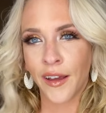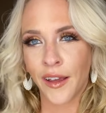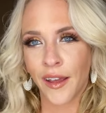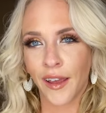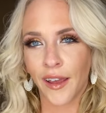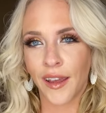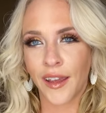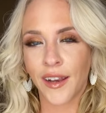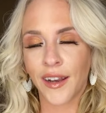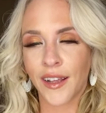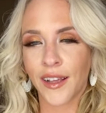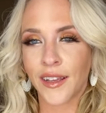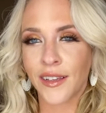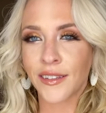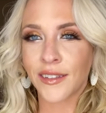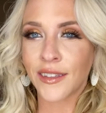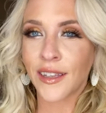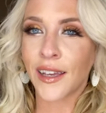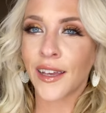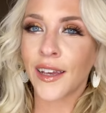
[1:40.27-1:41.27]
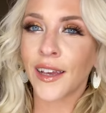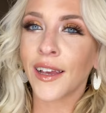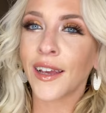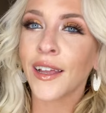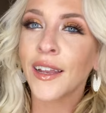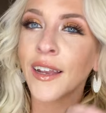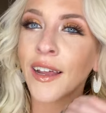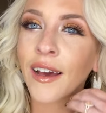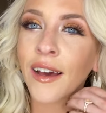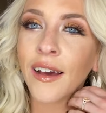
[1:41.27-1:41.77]
It is
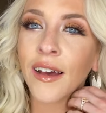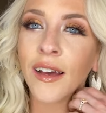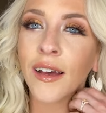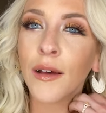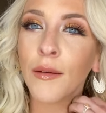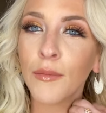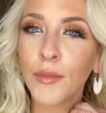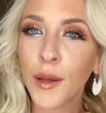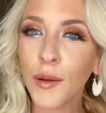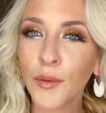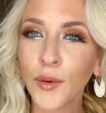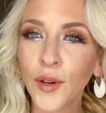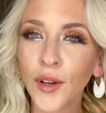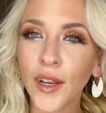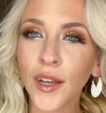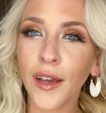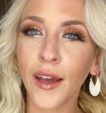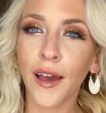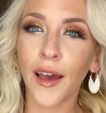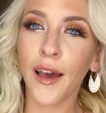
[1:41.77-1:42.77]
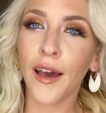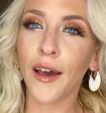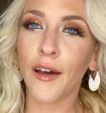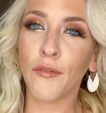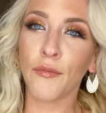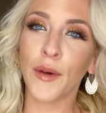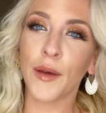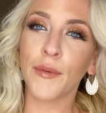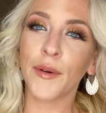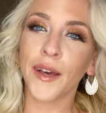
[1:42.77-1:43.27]
in memory
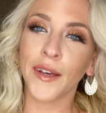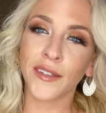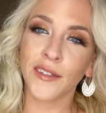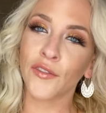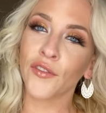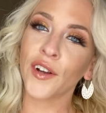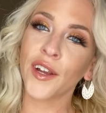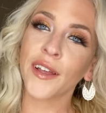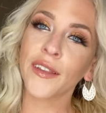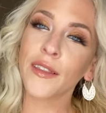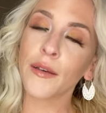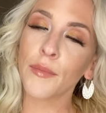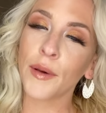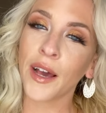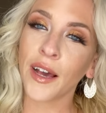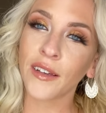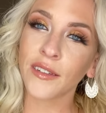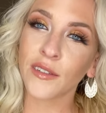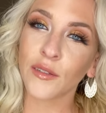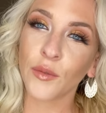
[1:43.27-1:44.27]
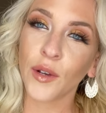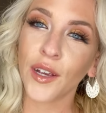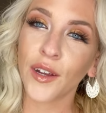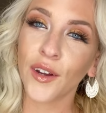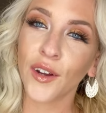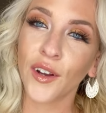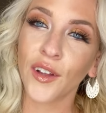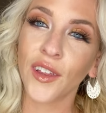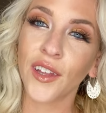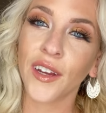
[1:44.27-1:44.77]
of my best friend that passed away
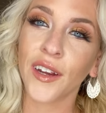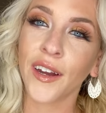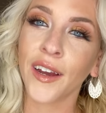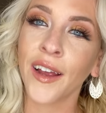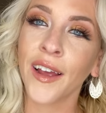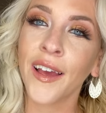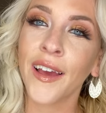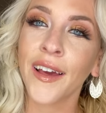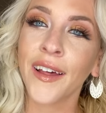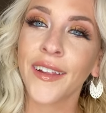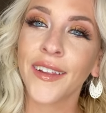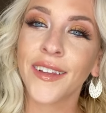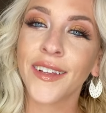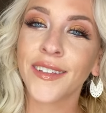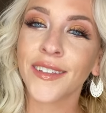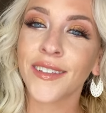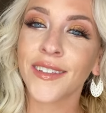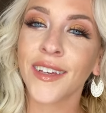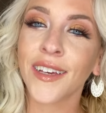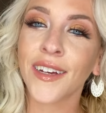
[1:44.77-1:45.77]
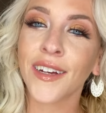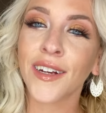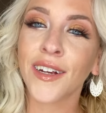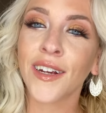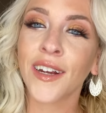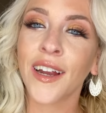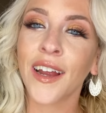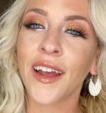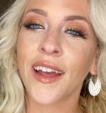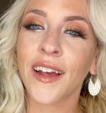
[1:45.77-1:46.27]
earlier this
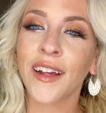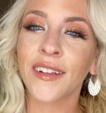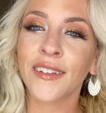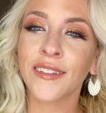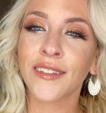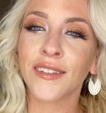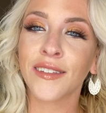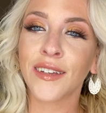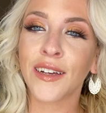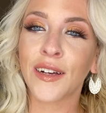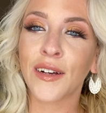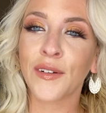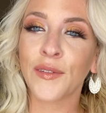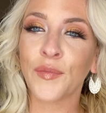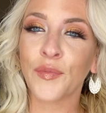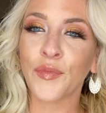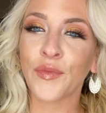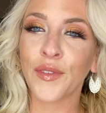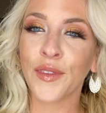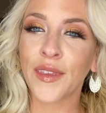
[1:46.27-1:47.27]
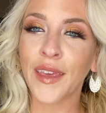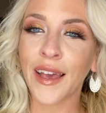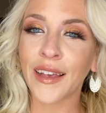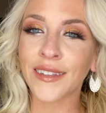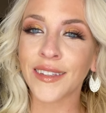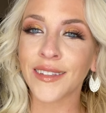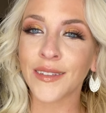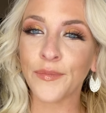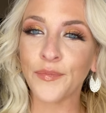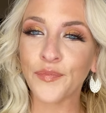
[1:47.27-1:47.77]
year. And so,
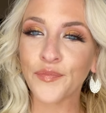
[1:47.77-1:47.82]
yes.